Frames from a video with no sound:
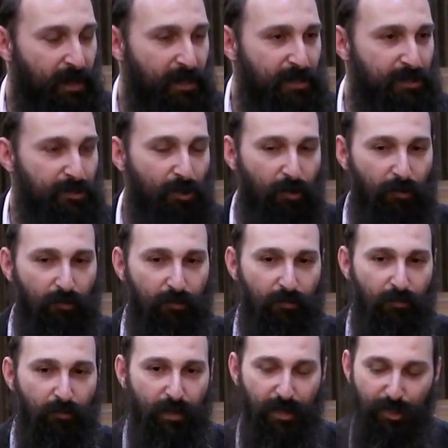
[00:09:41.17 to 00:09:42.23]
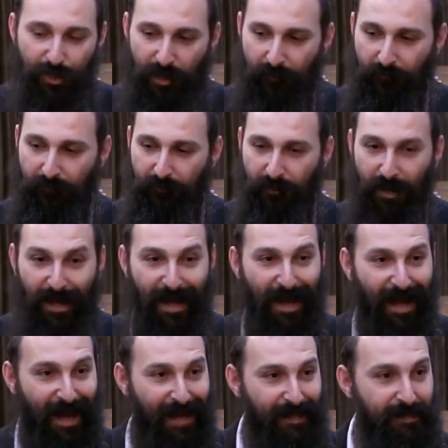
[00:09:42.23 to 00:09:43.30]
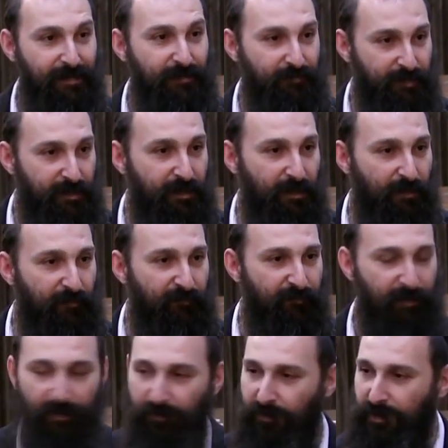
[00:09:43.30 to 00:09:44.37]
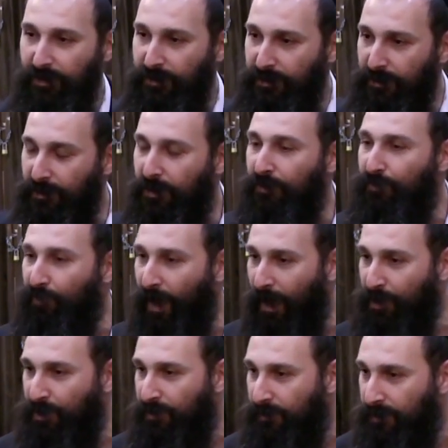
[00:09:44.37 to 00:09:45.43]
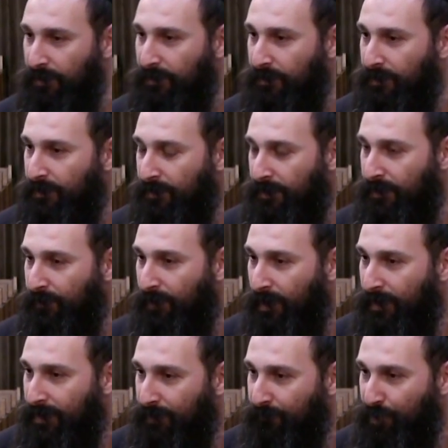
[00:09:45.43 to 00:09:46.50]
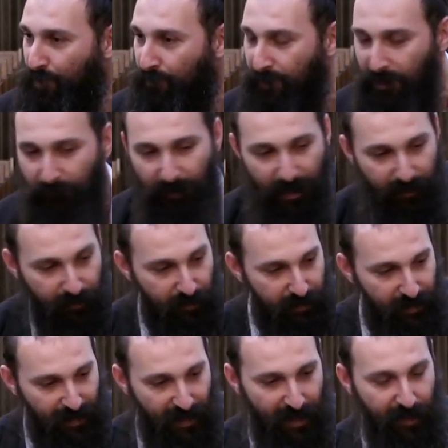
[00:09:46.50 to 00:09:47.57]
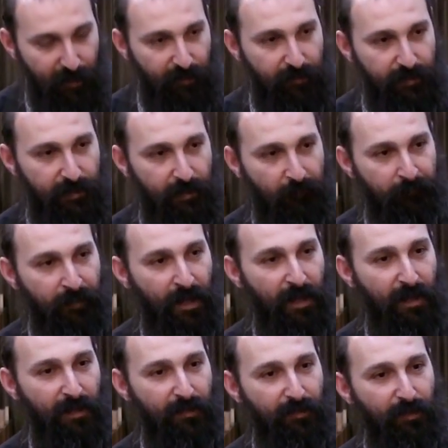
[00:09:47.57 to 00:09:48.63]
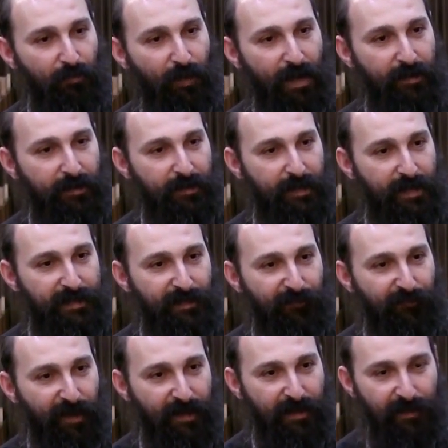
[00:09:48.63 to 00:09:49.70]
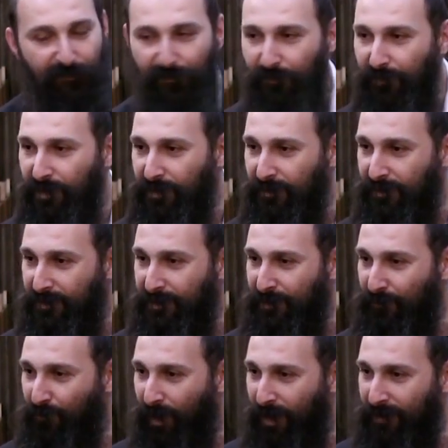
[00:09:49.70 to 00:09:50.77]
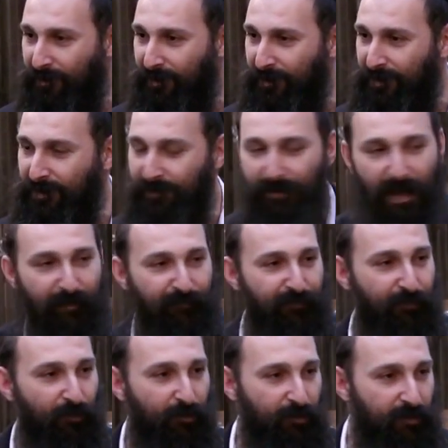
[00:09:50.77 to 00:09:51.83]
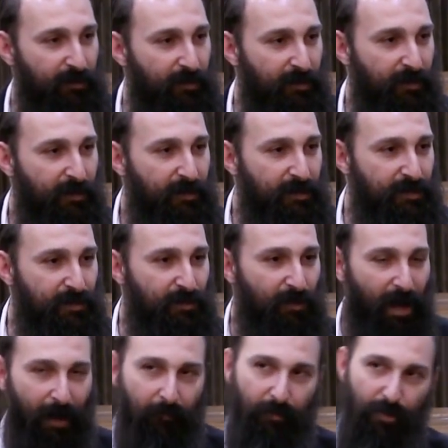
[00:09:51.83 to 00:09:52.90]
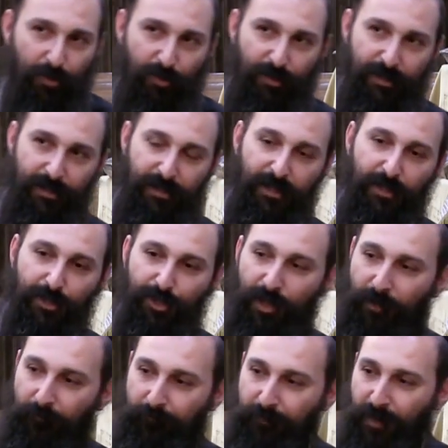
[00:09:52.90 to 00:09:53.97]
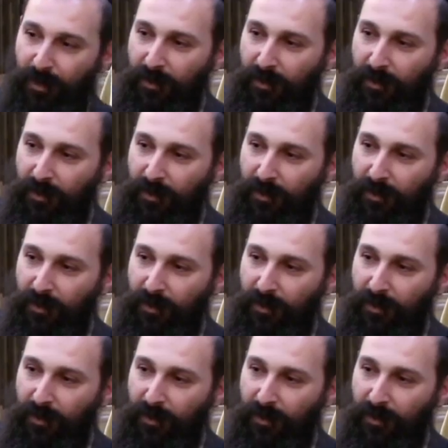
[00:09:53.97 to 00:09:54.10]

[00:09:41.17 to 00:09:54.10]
So when Hashem hides himself in these contractions, in these tzimtzumim, like these layers, the one that gets affected from it is the one that it's done for. So I'm not going to see Hashem.